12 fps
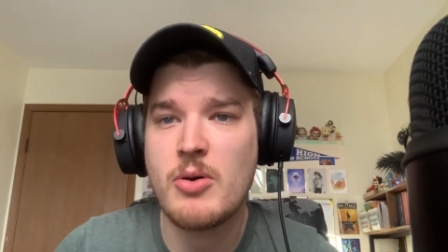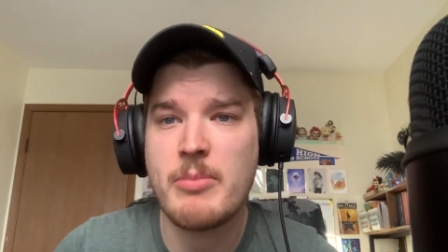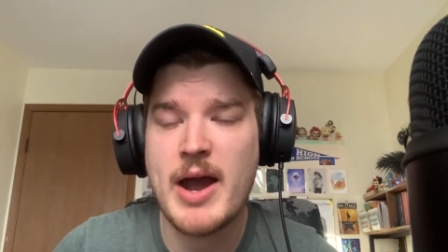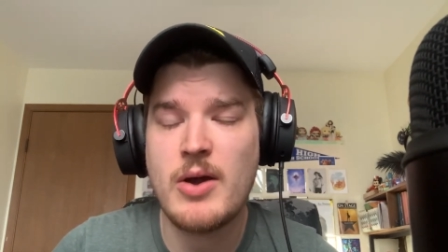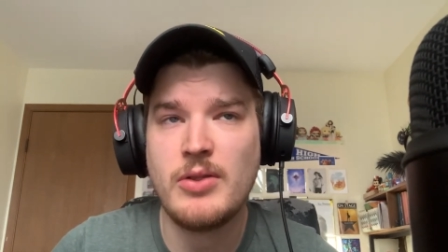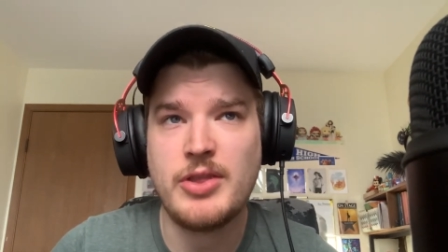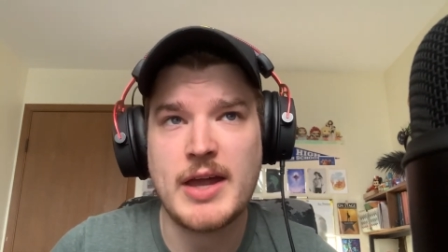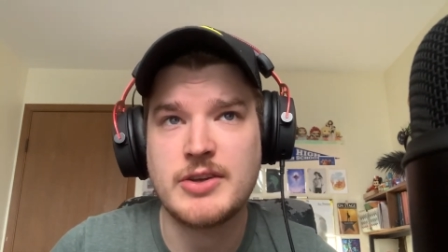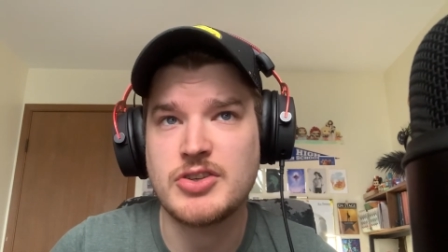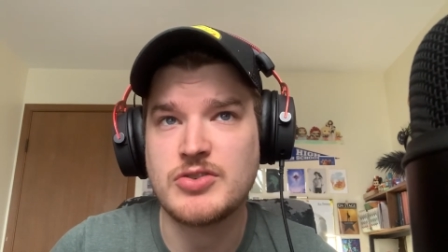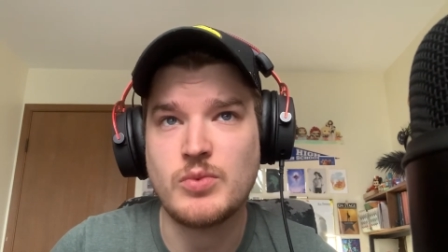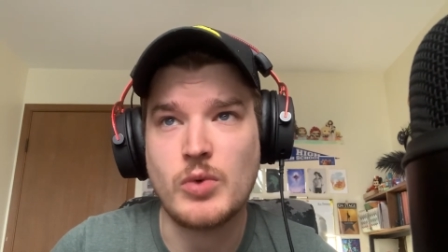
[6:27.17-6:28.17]
about that
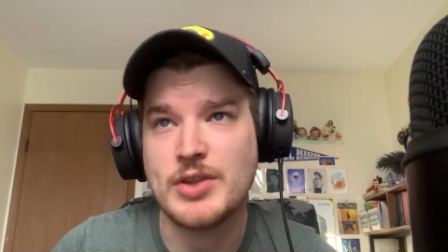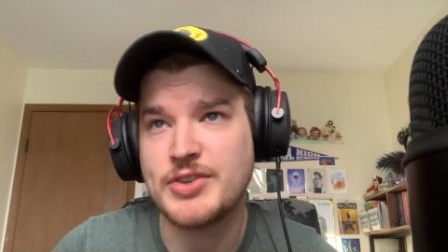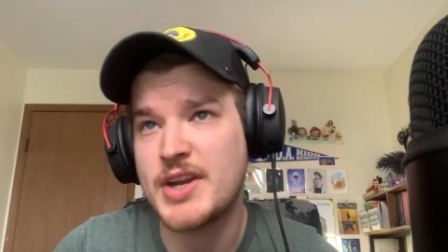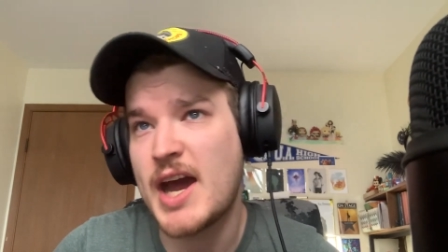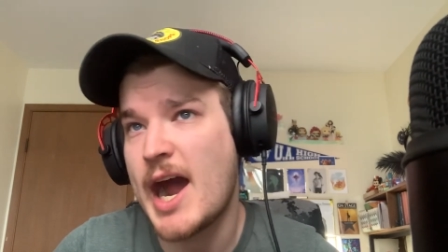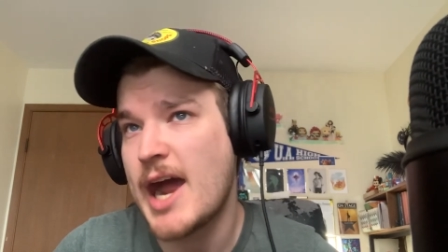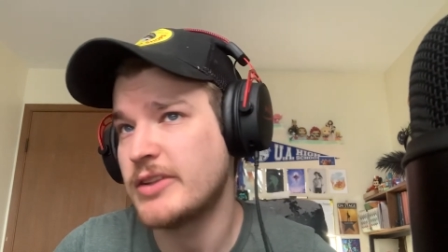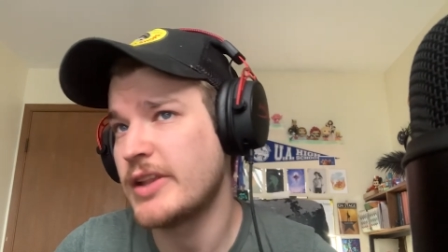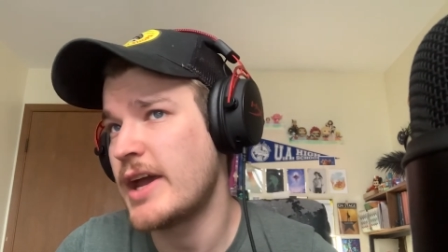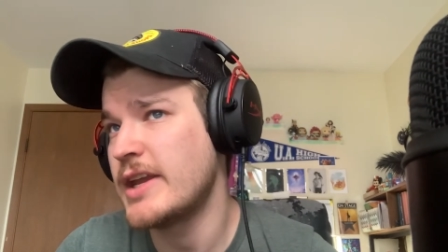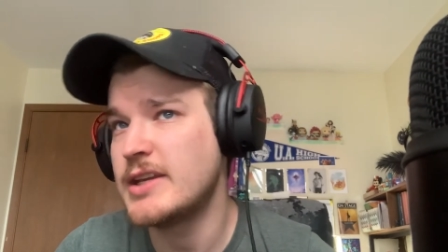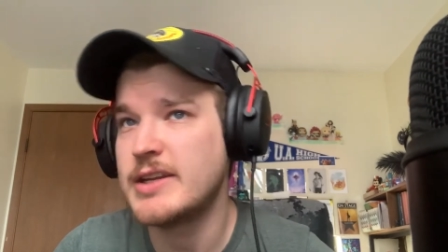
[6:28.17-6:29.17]
just wasn't
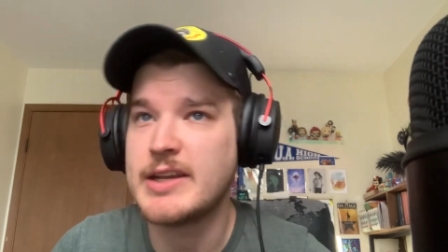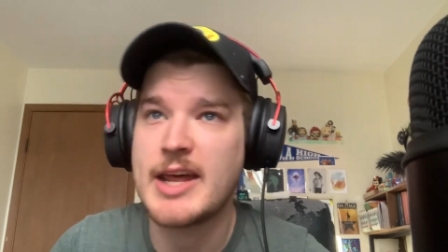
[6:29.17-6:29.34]
highlighted in